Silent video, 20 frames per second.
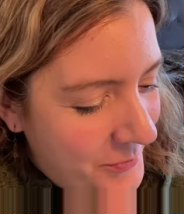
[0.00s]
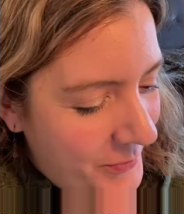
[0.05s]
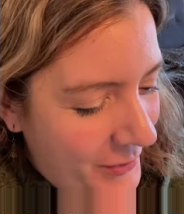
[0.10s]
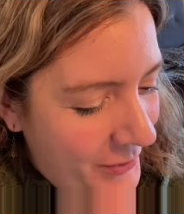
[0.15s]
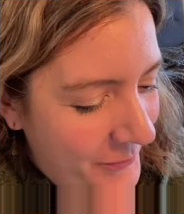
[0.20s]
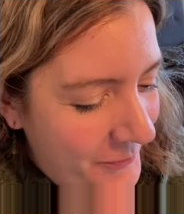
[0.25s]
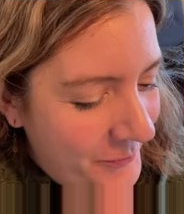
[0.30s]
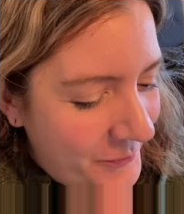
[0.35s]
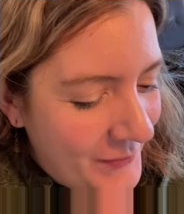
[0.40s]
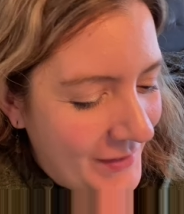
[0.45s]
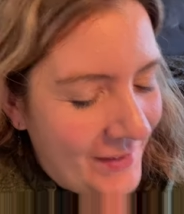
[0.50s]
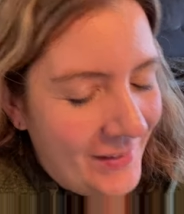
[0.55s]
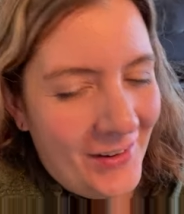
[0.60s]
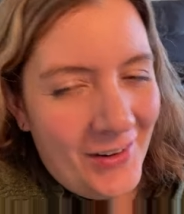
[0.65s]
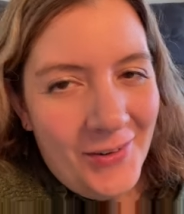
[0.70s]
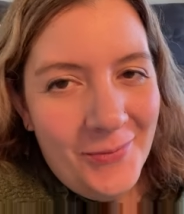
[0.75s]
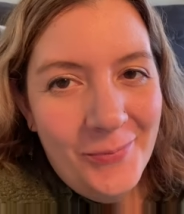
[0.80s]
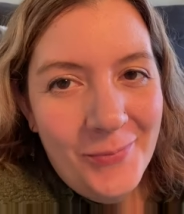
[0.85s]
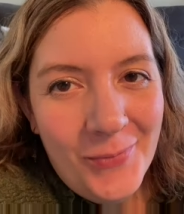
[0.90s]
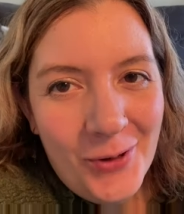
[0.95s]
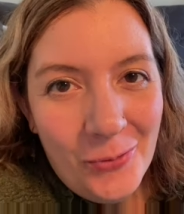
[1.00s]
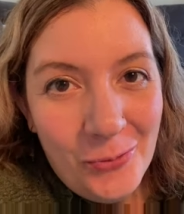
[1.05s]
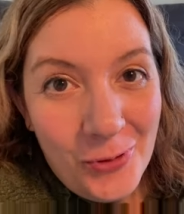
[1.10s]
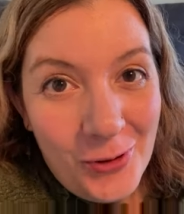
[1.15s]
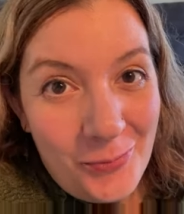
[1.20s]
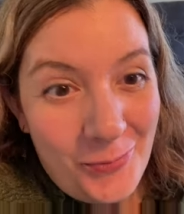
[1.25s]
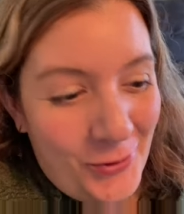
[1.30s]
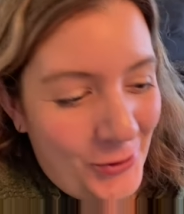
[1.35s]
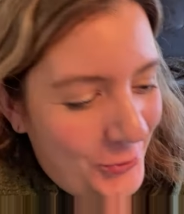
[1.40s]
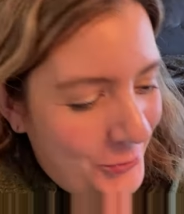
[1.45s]
but
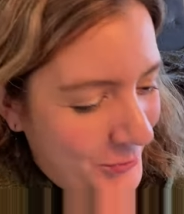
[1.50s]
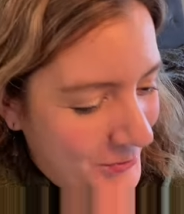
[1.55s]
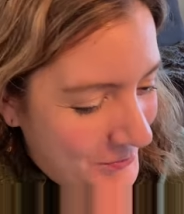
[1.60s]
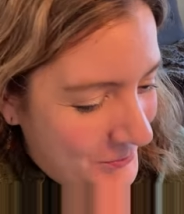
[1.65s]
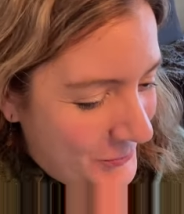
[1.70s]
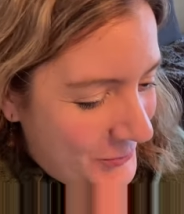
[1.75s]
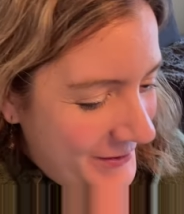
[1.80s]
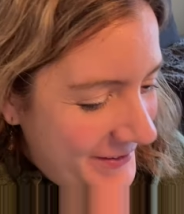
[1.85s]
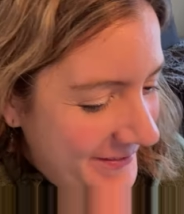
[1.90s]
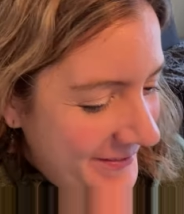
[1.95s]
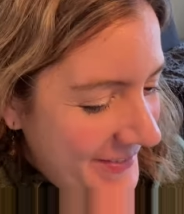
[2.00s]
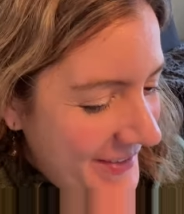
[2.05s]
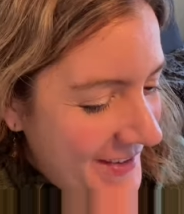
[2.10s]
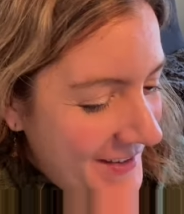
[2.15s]
one more.